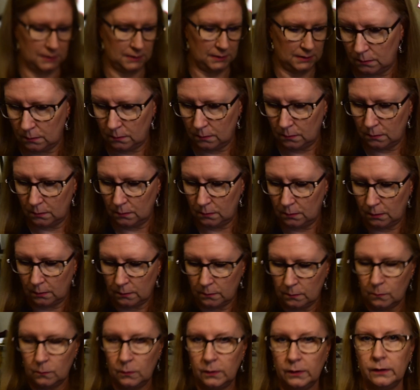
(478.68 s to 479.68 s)

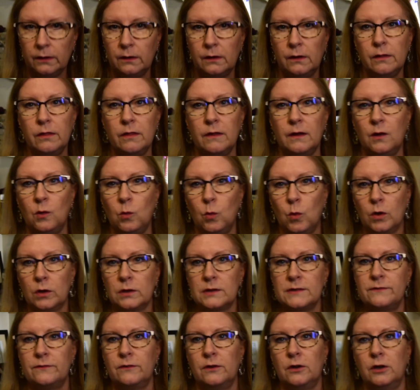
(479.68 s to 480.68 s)
Another one that I think
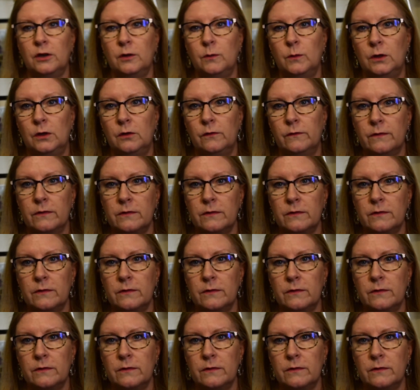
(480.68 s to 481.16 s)
works very well for